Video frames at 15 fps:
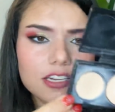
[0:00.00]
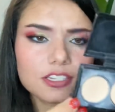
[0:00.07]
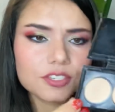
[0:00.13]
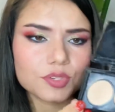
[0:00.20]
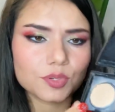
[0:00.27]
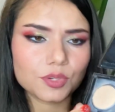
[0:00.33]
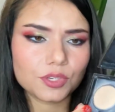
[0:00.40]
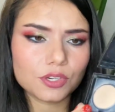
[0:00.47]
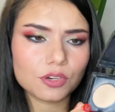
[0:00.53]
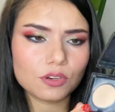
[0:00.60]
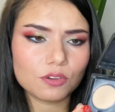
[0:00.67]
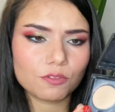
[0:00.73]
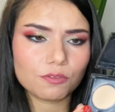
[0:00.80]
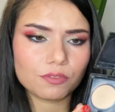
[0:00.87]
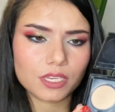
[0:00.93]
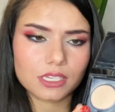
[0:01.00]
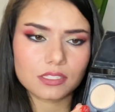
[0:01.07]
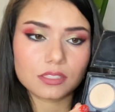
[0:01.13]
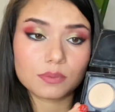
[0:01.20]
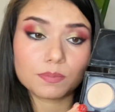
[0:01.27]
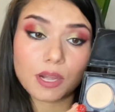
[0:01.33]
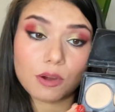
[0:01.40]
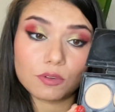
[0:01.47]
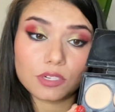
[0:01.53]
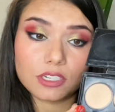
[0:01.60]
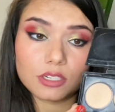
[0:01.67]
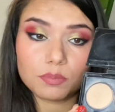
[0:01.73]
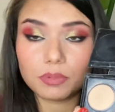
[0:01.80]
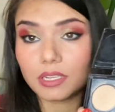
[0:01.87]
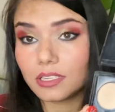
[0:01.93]
Studio Fix
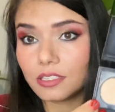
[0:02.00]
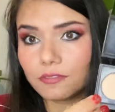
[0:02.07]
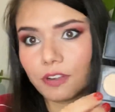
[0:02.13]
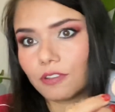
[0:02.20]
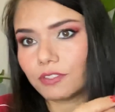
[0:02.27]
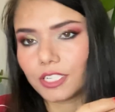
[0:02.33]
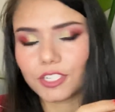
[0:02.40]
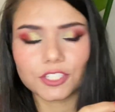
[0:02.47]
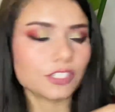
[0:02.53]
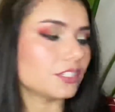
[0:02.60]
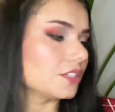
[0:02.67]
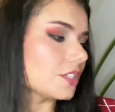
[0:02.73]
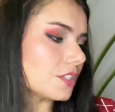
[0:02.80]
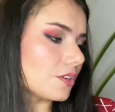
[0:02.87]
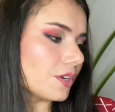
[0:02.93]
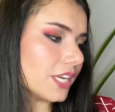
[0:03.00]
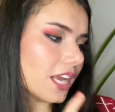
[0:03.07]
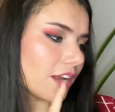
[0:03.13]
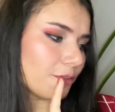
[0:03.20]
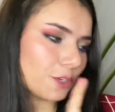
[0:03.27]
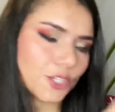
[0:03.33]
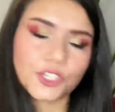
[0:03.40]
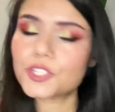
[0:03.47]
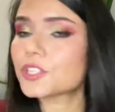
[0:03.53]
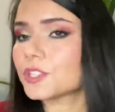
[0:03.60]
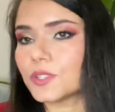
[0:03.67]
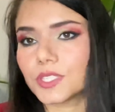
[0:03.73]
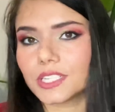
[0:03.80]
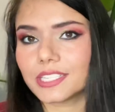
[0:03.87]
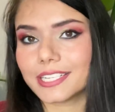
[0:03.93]
powder plus foundation. So yeah, I want to just
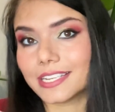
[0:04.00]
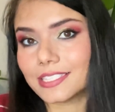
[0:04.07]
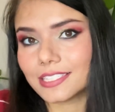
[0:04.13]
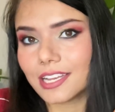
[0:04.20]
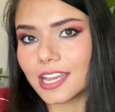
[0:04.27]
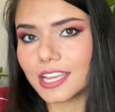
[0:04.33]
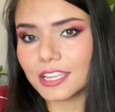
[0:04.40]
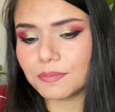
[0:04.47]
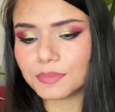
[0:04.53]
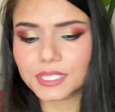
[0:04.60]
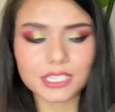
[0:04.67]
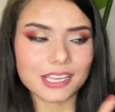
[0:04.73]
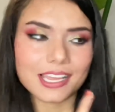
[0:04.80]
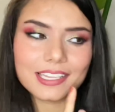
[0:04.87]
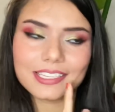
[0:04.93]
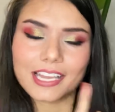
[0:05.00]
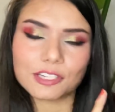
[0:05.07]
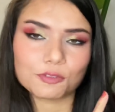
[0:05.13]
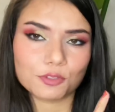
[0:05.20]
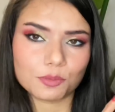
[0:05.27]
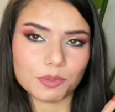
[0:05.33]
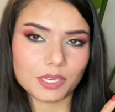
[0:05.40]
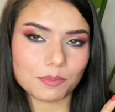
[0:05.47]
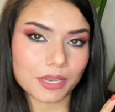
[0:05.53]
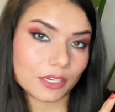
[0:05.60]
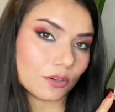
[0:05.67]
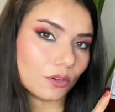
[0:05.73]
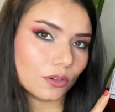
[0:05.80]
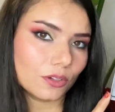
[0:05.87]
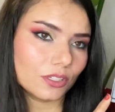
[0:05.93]
use it 10 times and that would be my
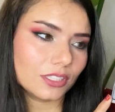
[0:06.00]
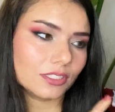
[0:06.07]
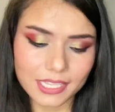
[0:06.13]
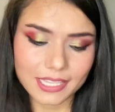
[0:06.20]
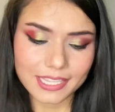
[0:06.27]
goal.